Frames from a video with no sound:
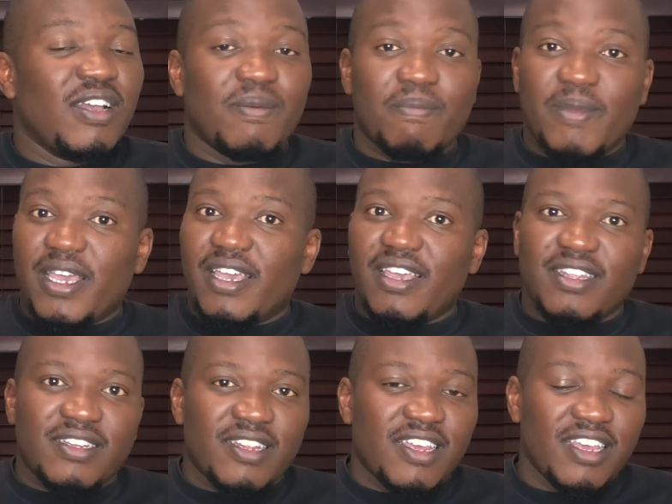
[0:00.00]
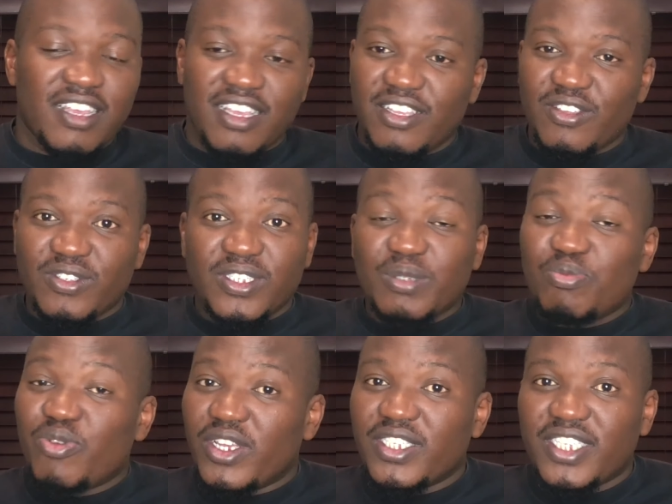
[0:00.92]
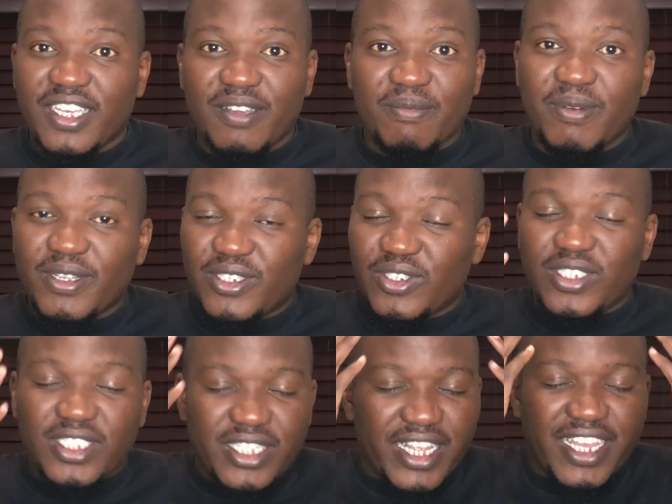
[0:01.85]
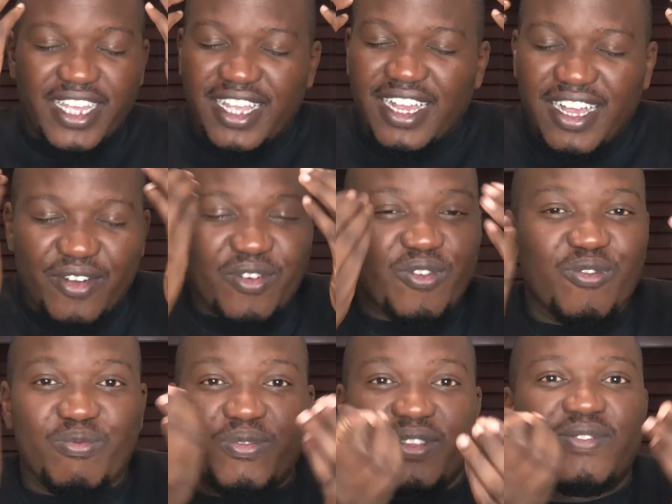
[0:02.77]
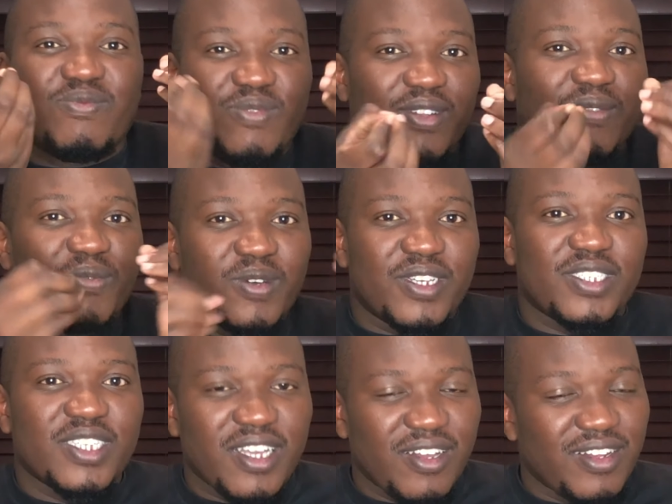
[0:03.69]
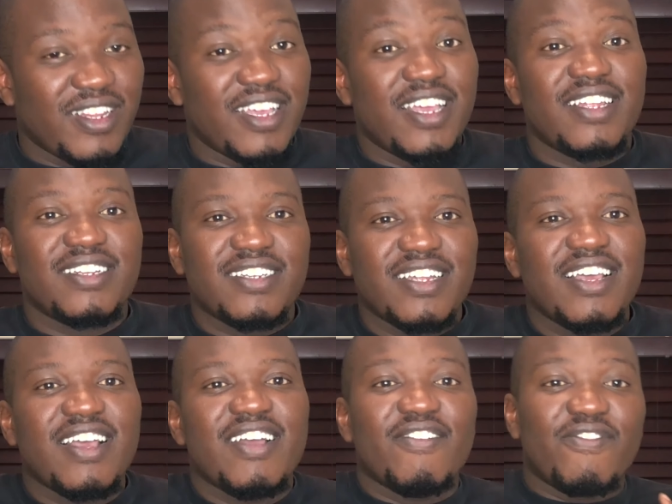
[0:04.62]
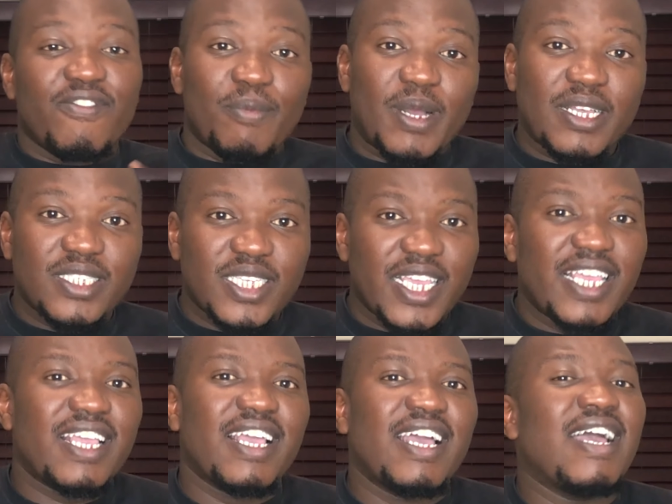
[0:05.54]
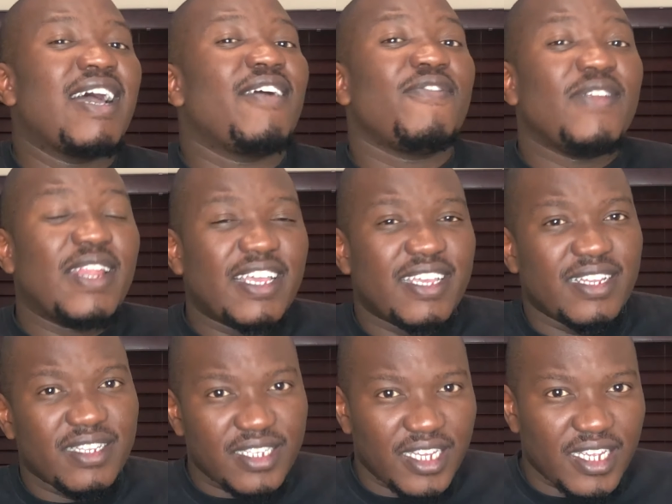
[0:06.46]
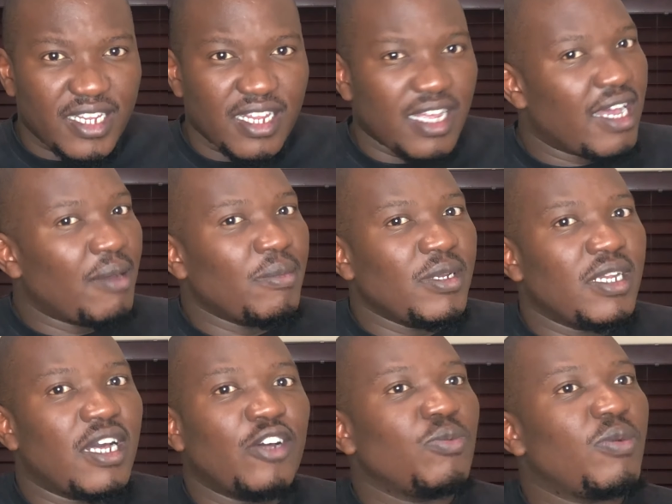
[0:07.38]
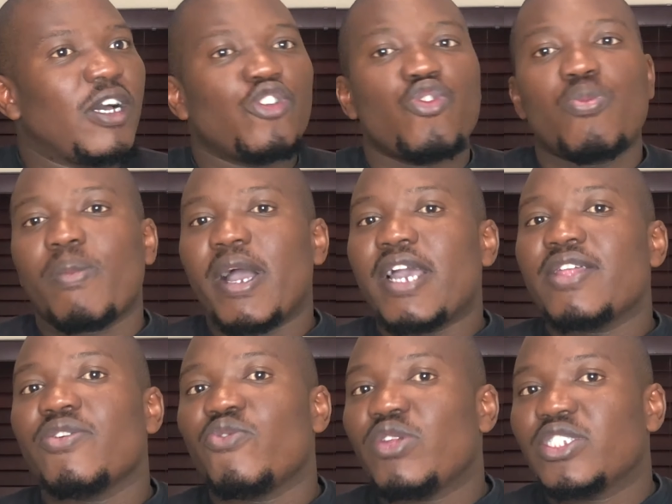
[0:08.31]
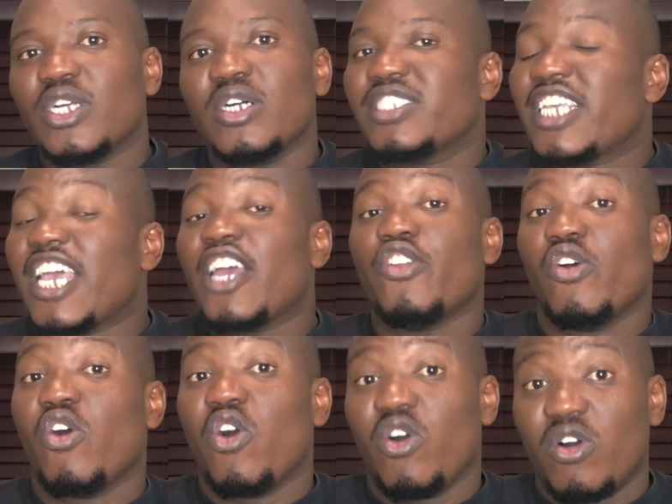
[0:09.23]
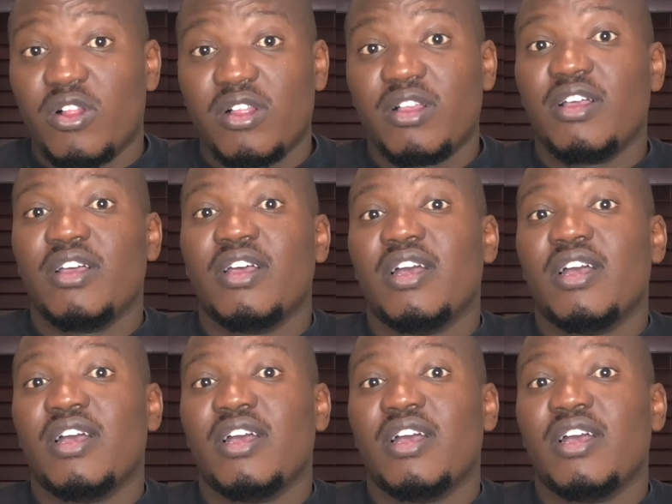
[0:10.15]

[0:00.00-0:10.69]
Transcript: man, you're just pressing, but you're just like, I hope this really works out. And for my sake, I feel like it did. I mean, I don't mind the results at all.